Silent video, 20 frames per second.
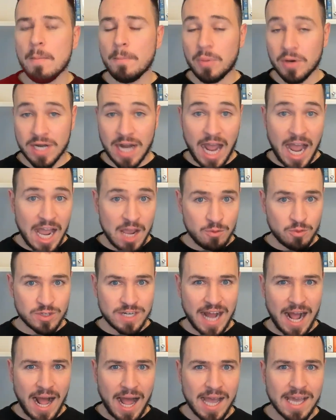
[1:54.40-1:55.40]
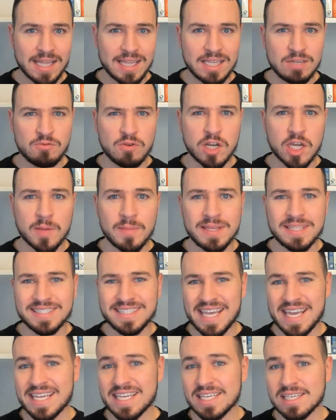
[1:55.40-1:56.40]
but I would highly recommend
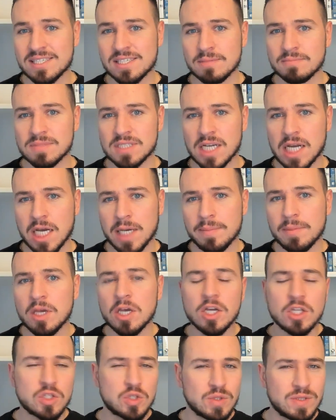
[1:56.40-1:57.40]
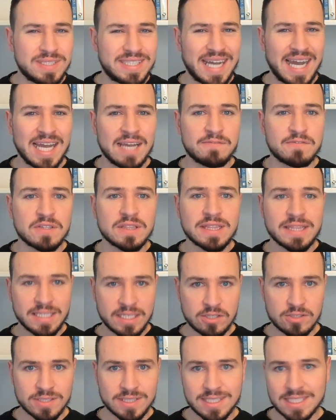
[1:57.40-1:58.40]
taking some time to dive a
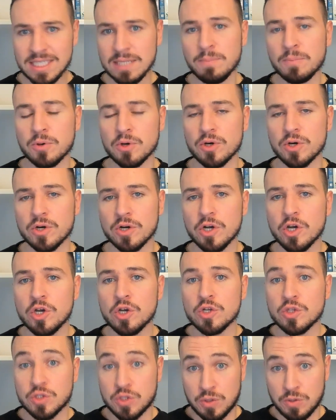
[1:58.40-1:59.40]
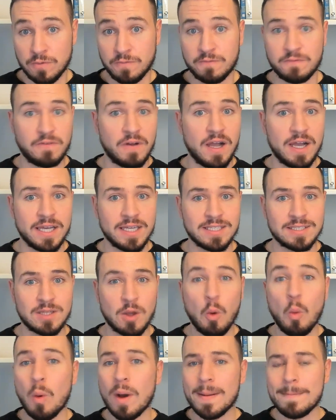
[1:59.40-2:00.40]
little deeper to find
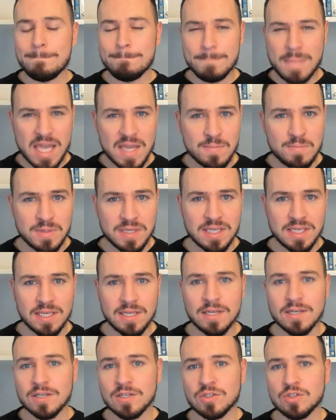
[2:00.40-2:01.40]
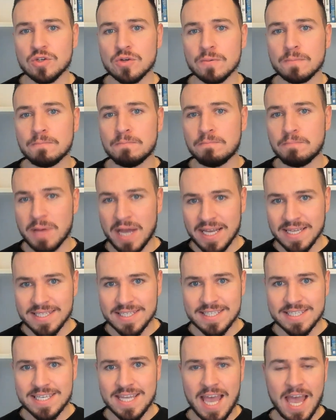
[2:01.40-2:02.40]
what may be your
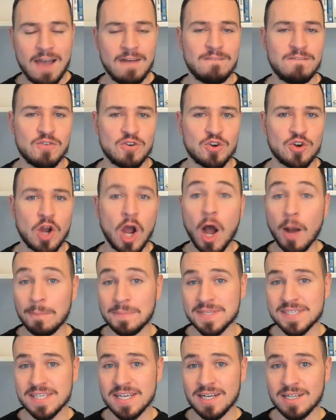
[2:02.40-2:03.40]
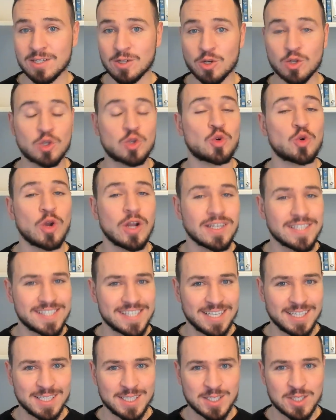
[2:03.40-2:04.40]
best ever upsell or
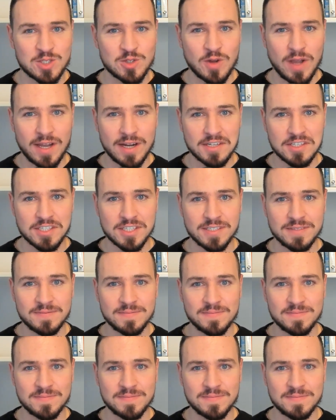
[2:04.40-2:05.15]
cross-selling strategy.